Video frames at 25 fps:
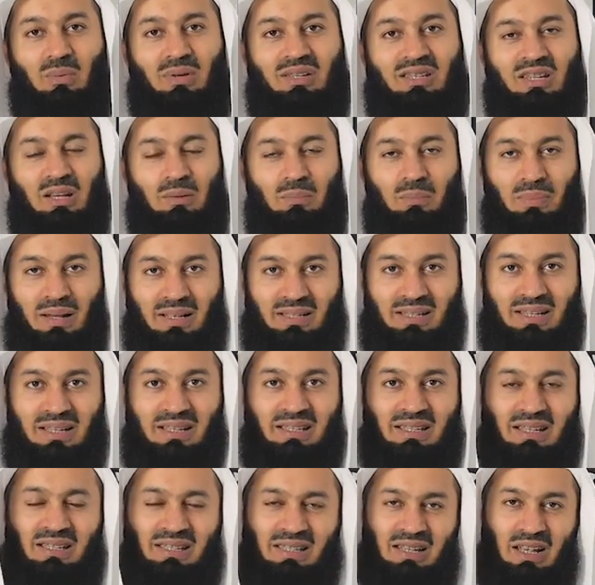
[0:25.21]
We send
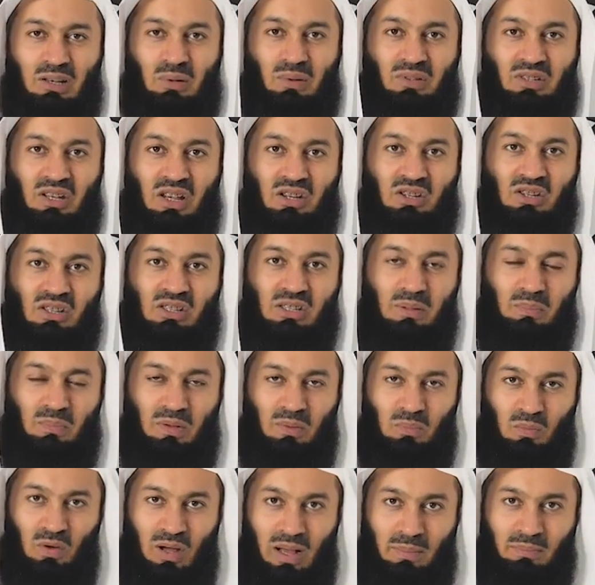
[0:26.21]
blessings and salutations
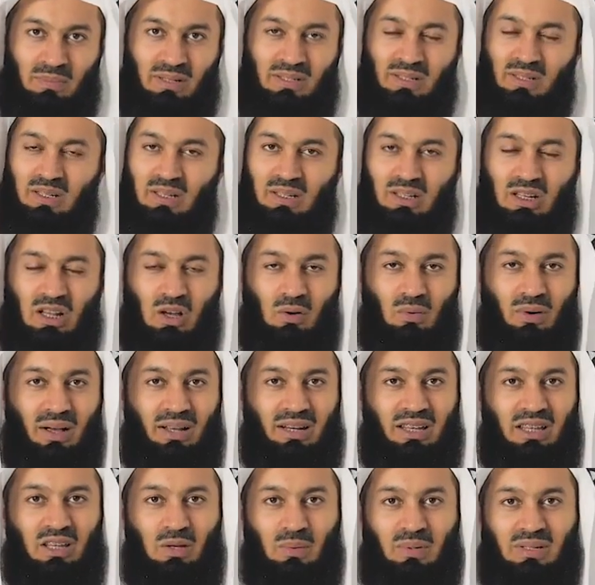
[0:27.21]
upon Muhammad sallallahu
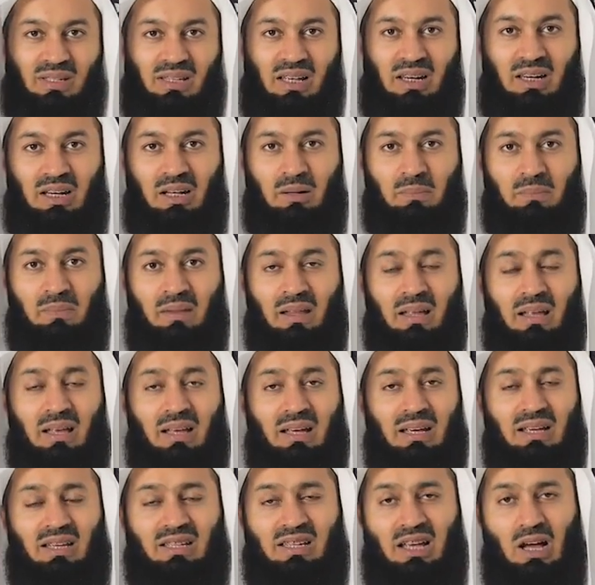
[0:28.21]
alayhi wa sallam,
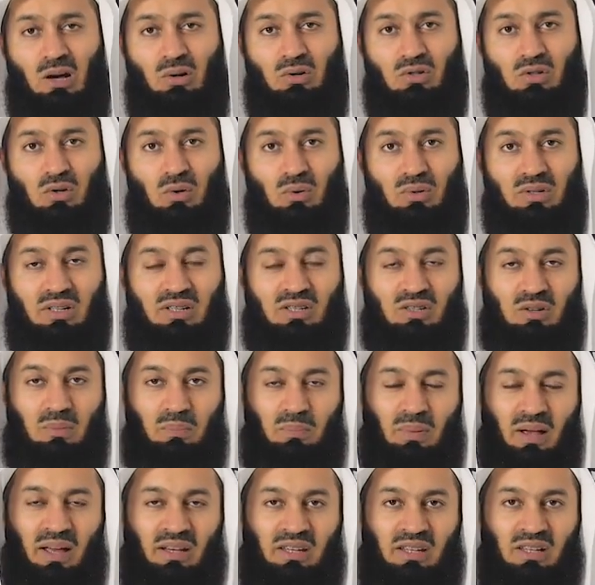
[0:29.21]
his household, his
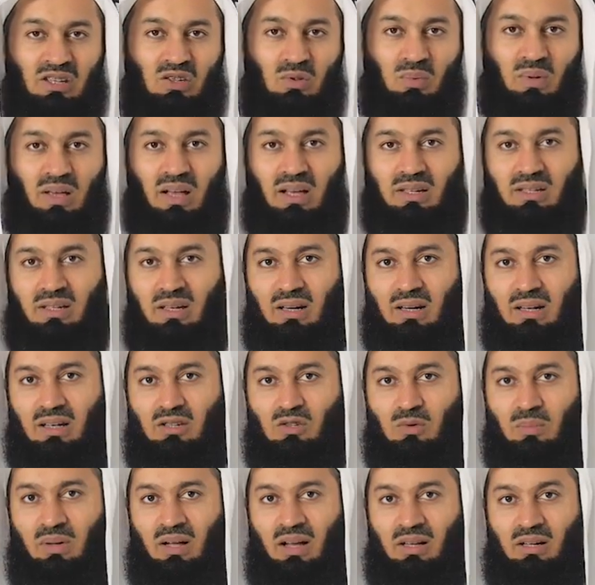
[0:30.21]
companions. We ask Allah
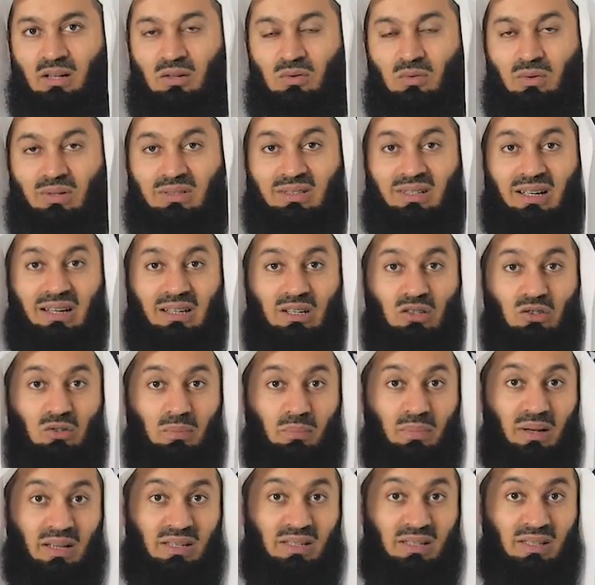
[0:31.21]
subhanahu wa ta'ala
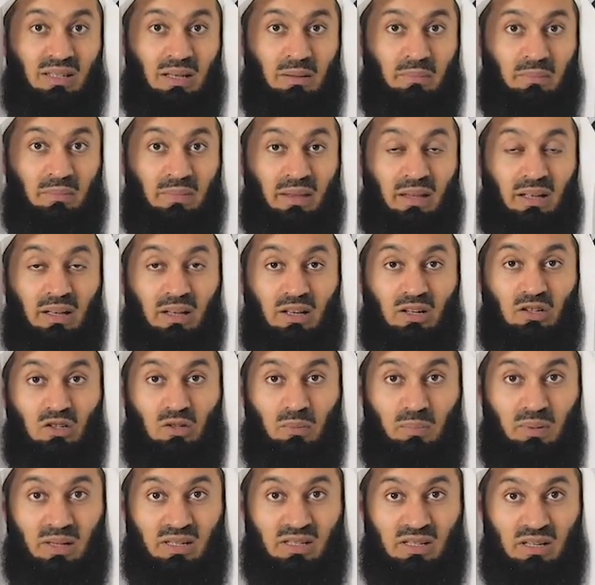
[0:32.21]
to bless them,
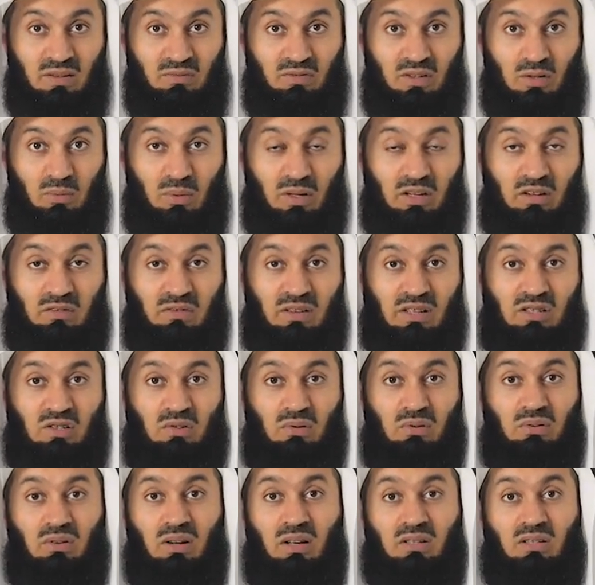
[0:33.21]
to bless every one of us,
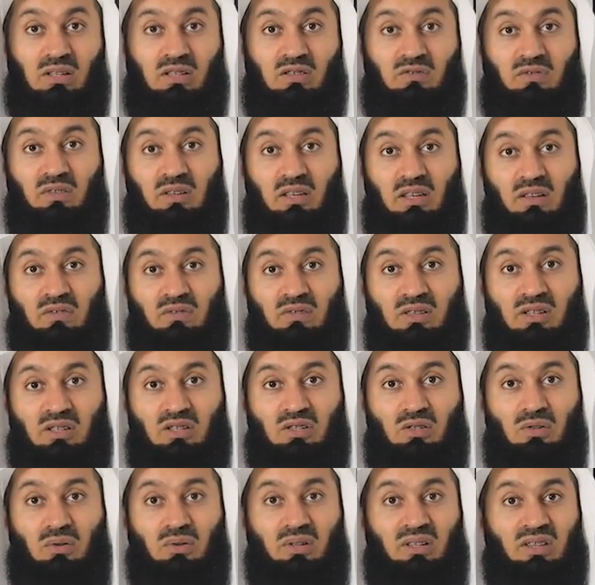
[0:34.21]
to grant us
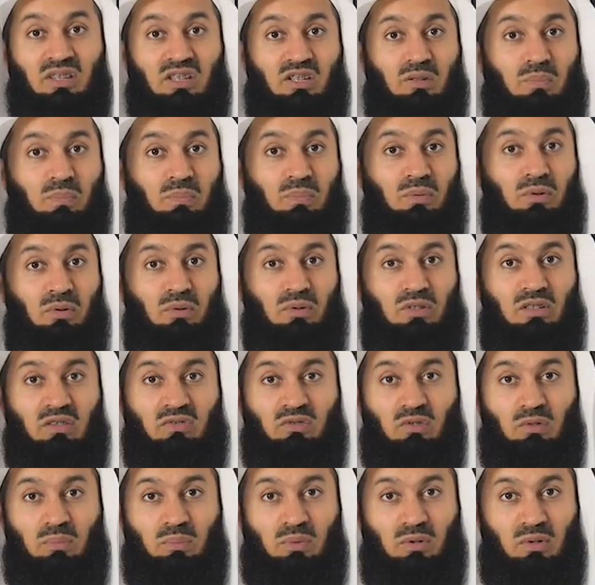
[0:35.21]
forgiveness during this
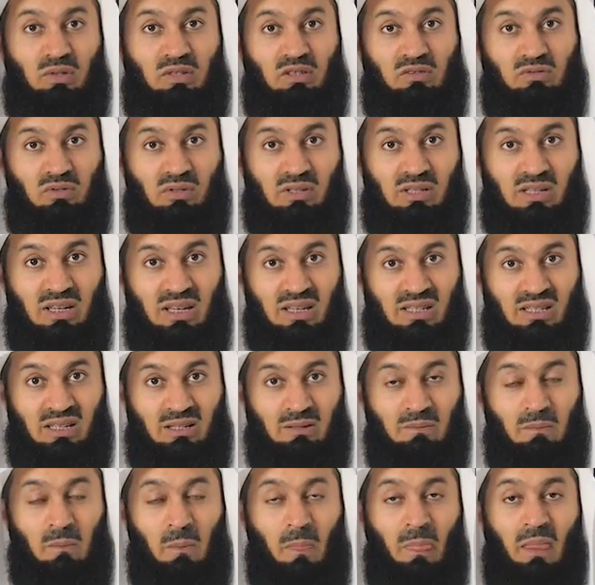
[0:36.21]
beautiful, beautiful
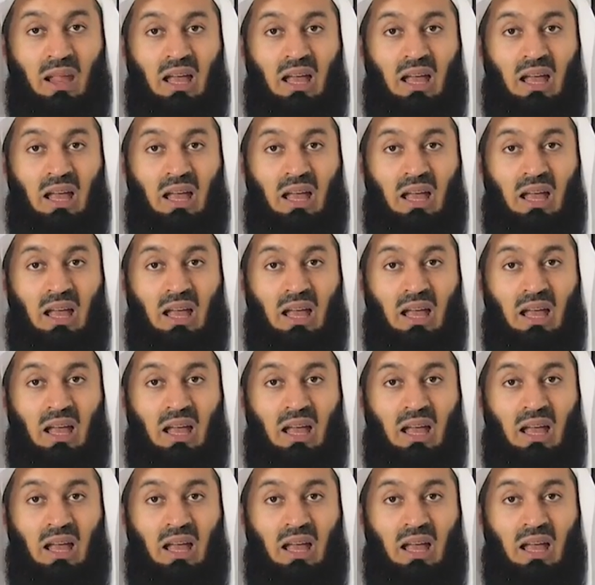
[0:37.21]
season.